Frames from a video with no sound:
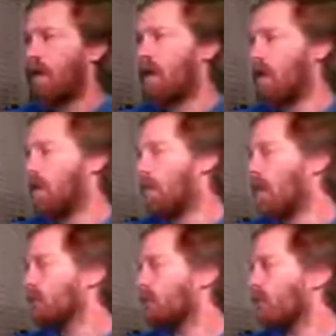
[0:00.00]

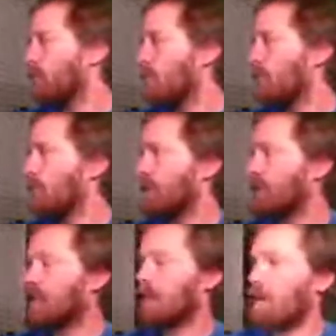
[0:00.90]
I'm trying to remember what the
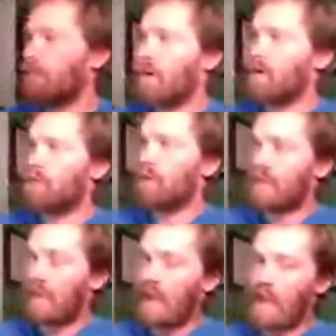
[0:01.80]
GitLab one
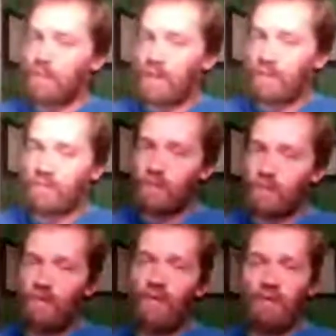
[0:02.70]
was. I can't, but if you
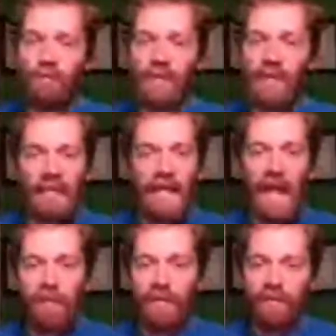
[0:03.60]
Google
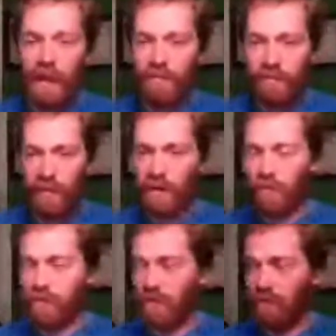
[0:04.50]
GitLab environment
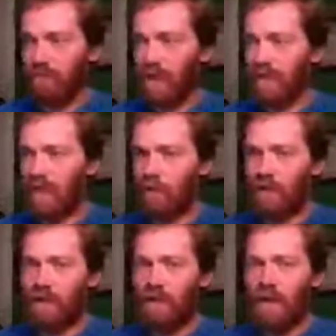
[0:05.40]
variables, you can find that
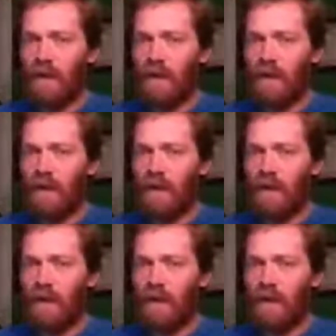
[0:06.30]
one.